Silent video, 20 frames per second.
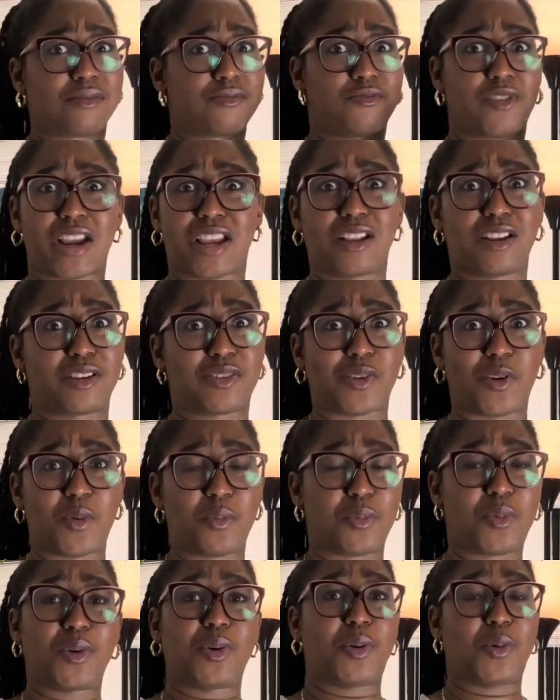regular
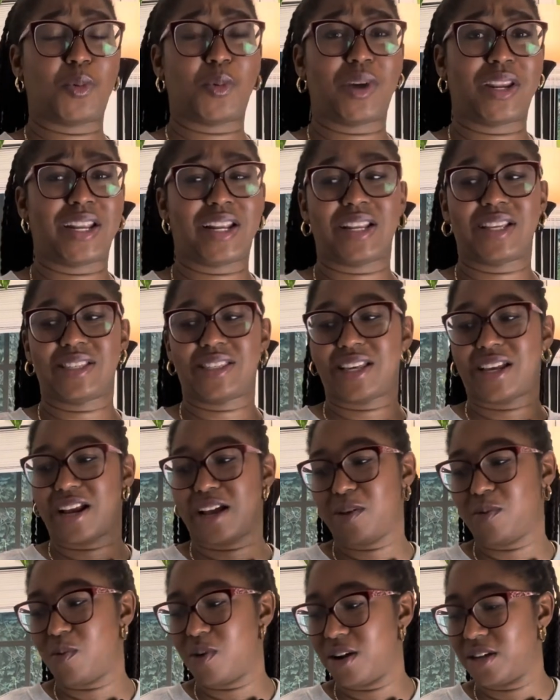notebook, what it is that
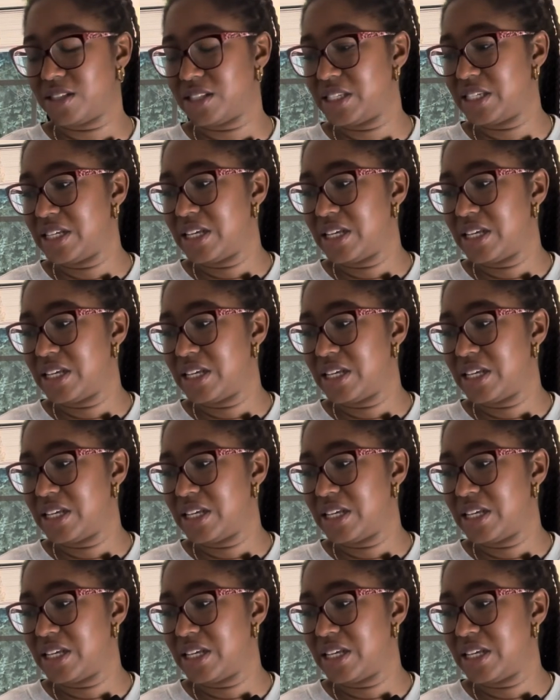I want.